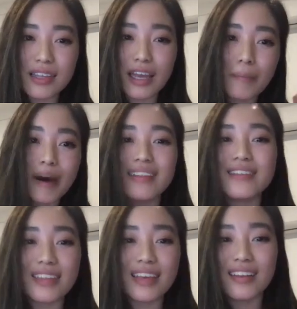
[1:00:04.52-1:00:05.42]
like
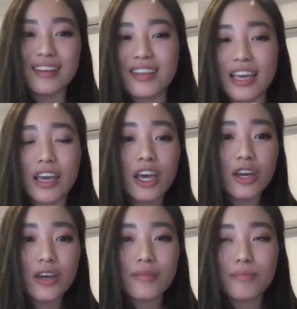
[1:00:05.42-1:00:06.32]
mindset that's like,
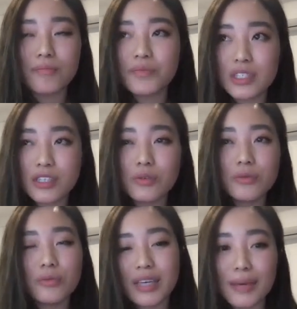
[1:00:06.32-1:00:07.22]

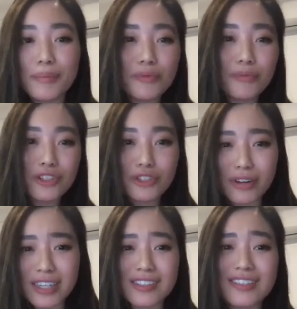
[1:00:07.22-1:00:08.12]
still keep your
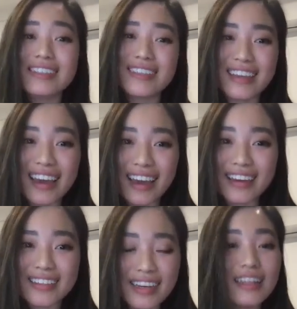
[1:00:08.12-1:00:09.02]
registration just in
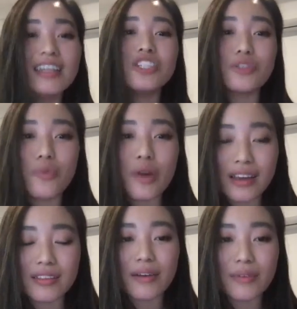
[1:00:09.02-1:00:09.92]
case. And I think she's right
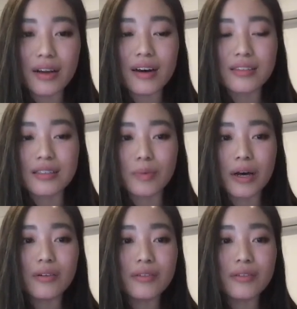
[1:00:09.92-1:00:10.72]
in that regards as well.